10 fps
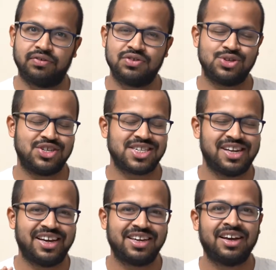So just
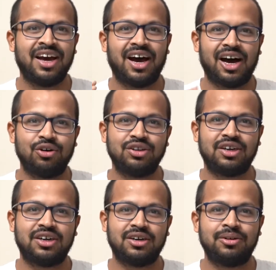like
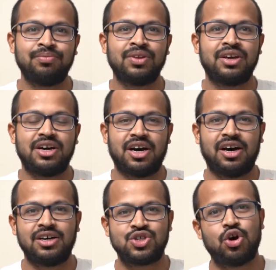how
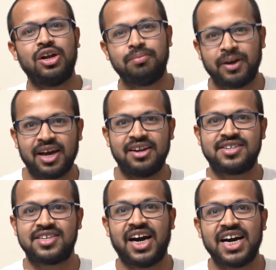the solid
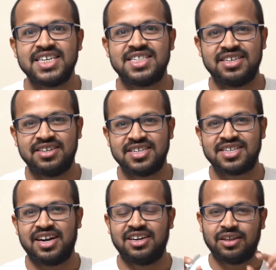mechanics guys, they
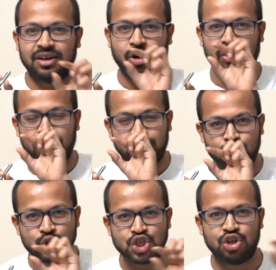understand the
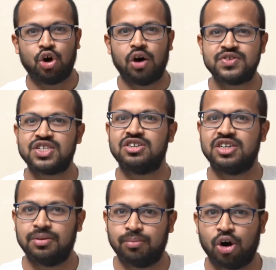motion of
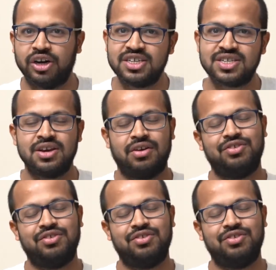certain bodies,